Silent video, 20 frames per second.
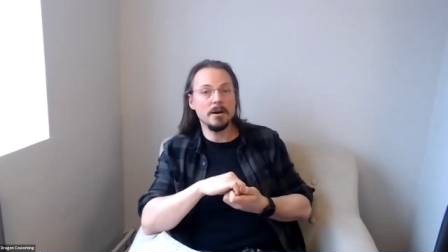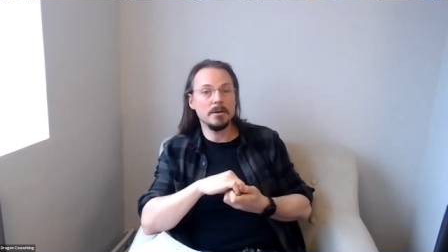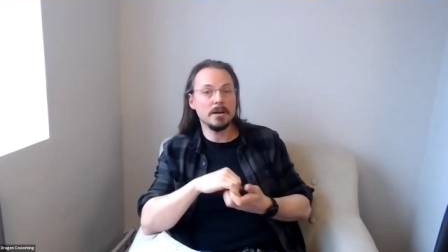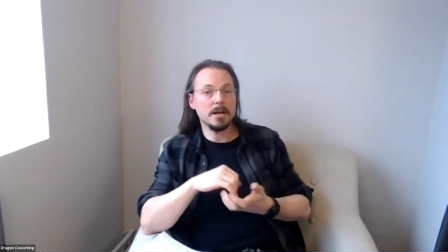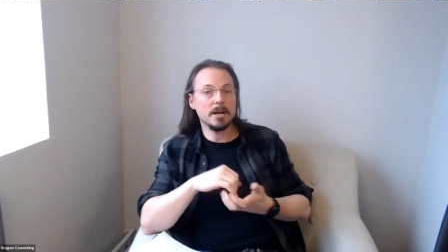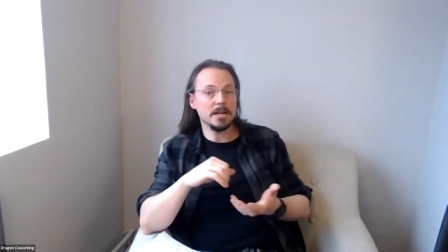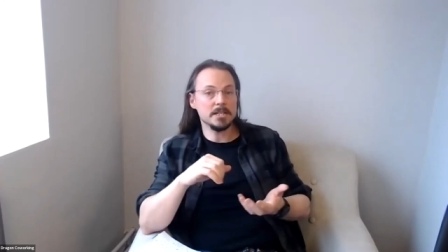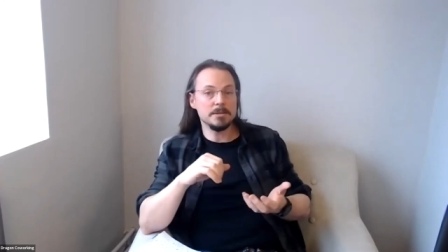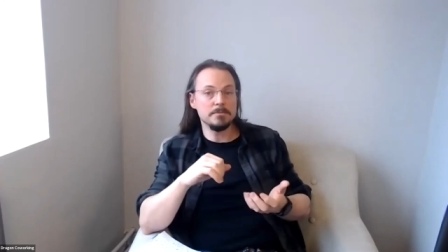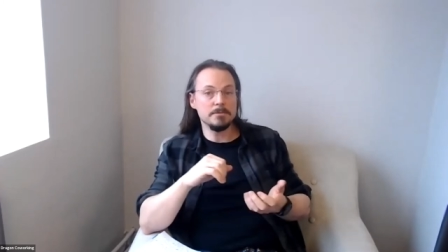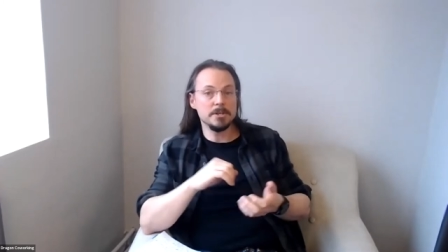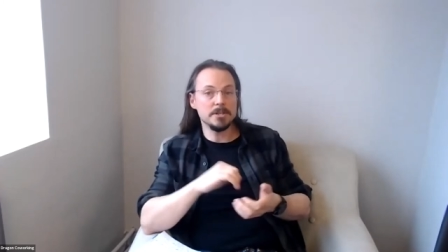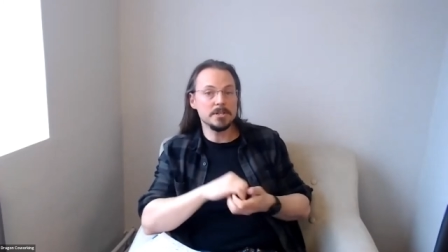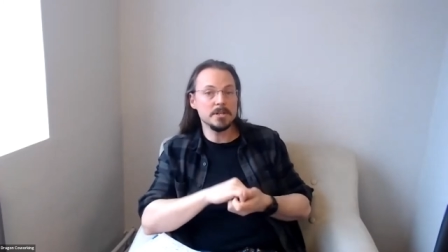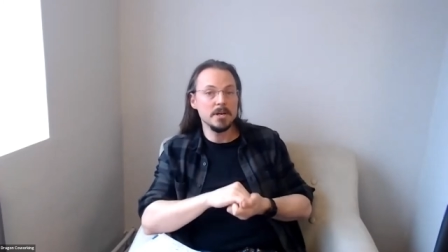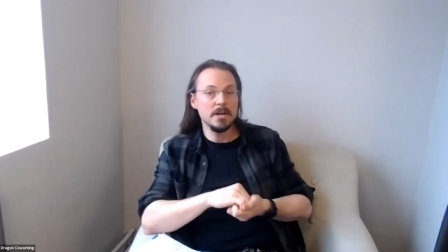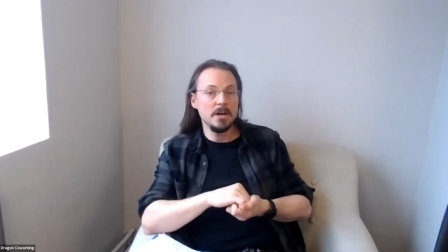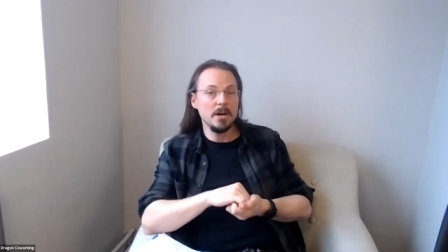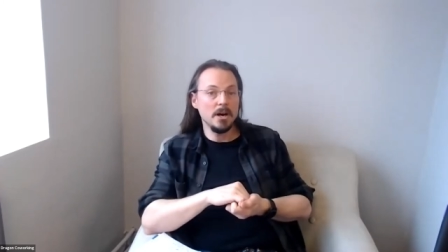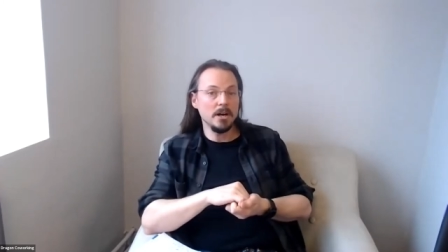
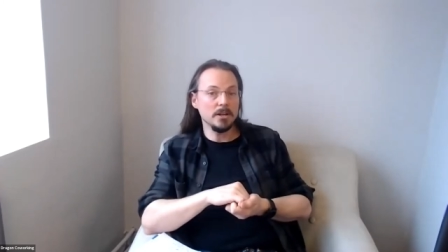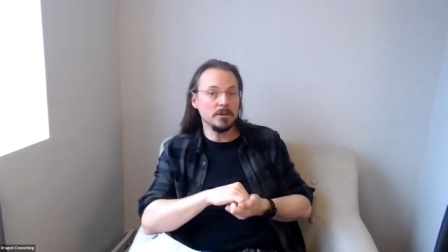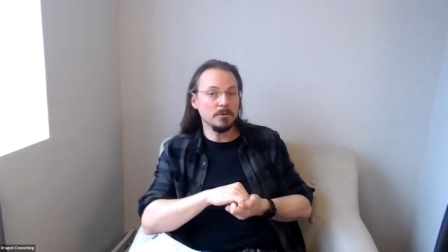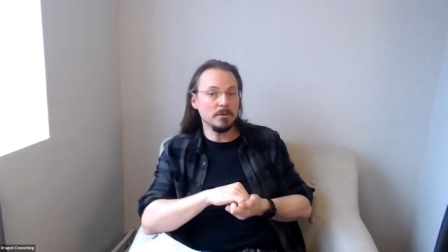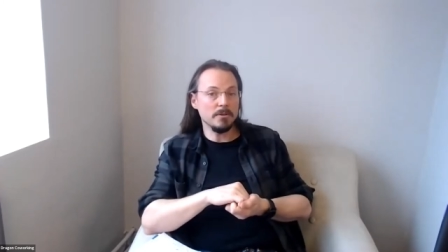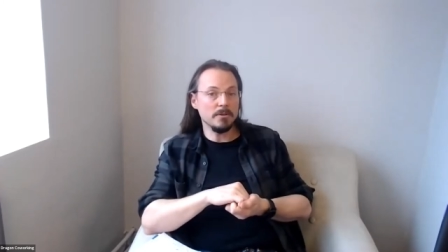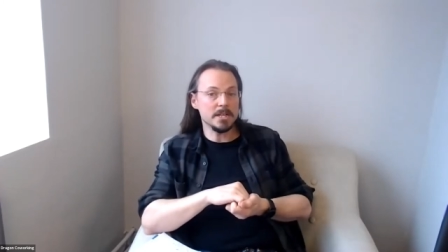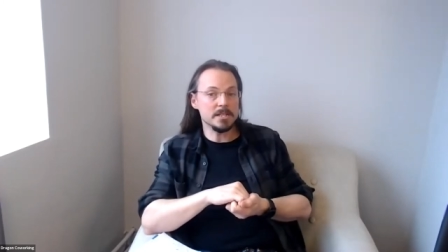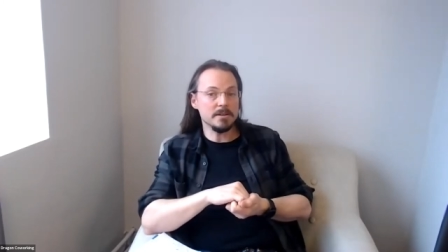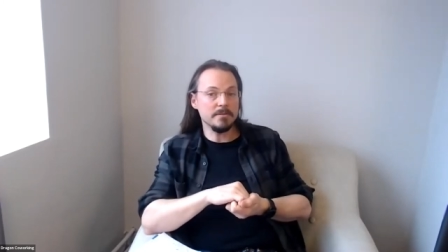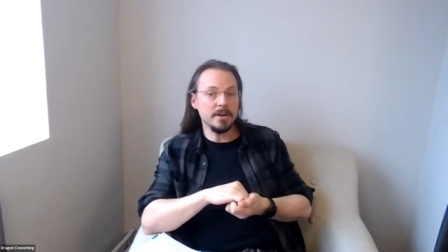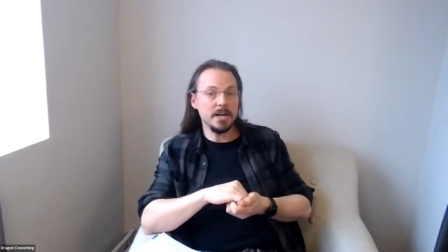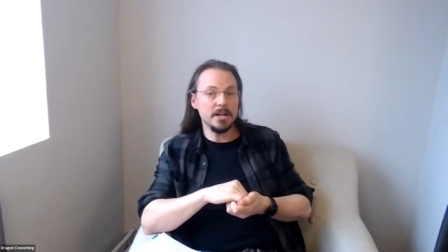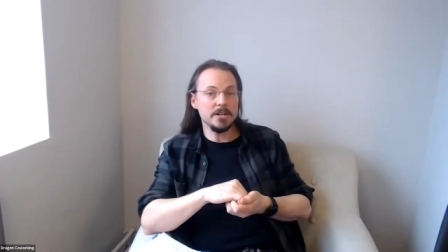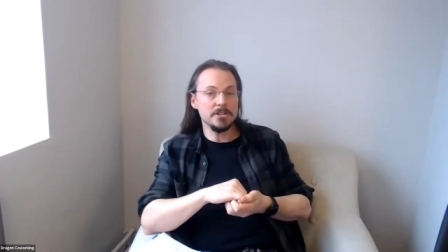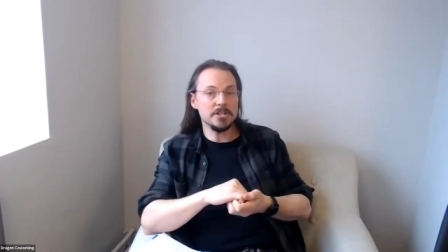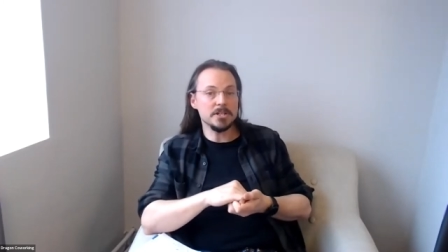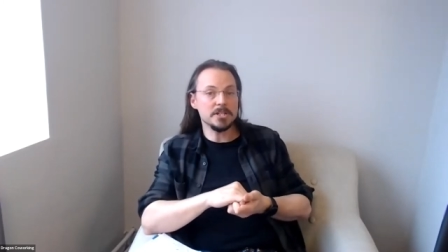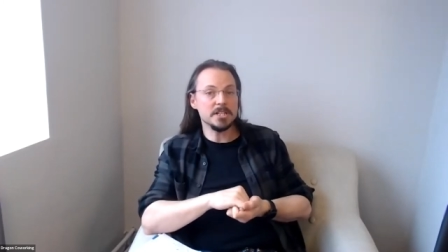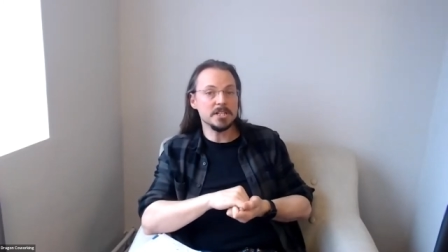customers, and all the rest of it,
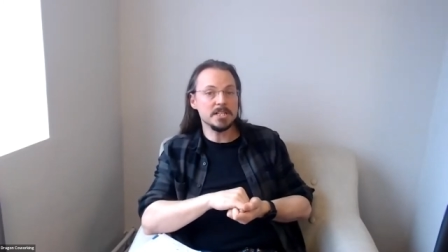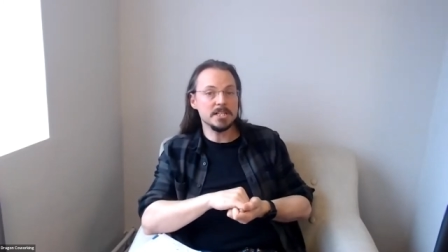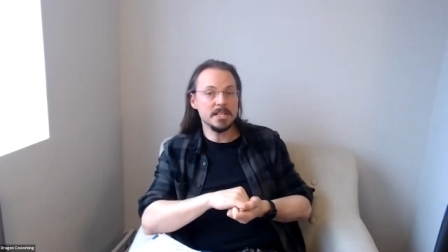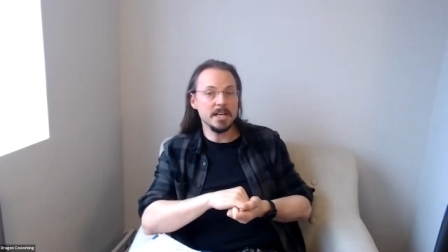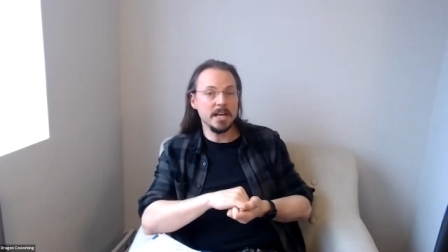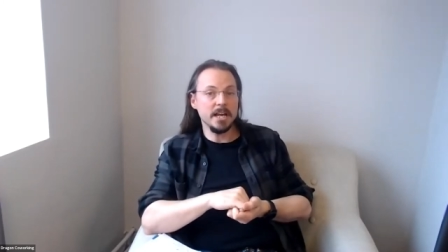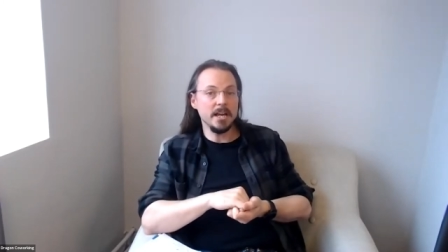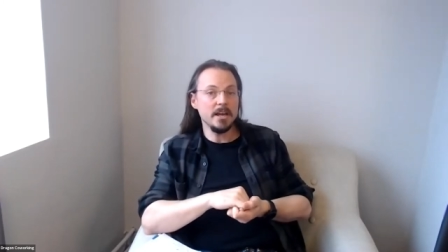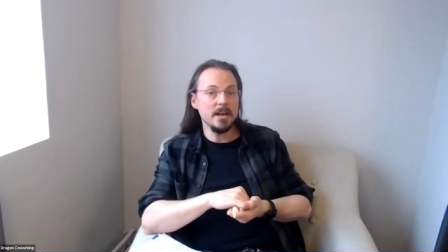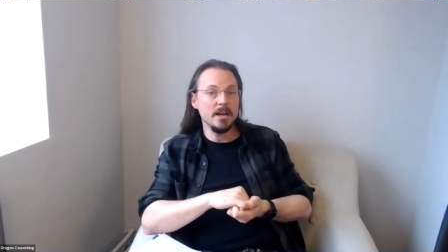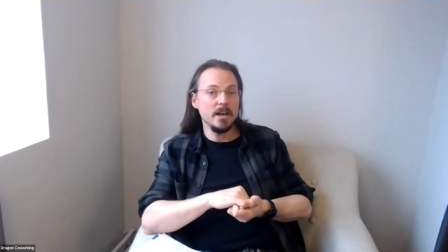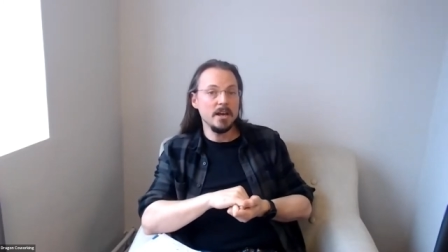and just to see,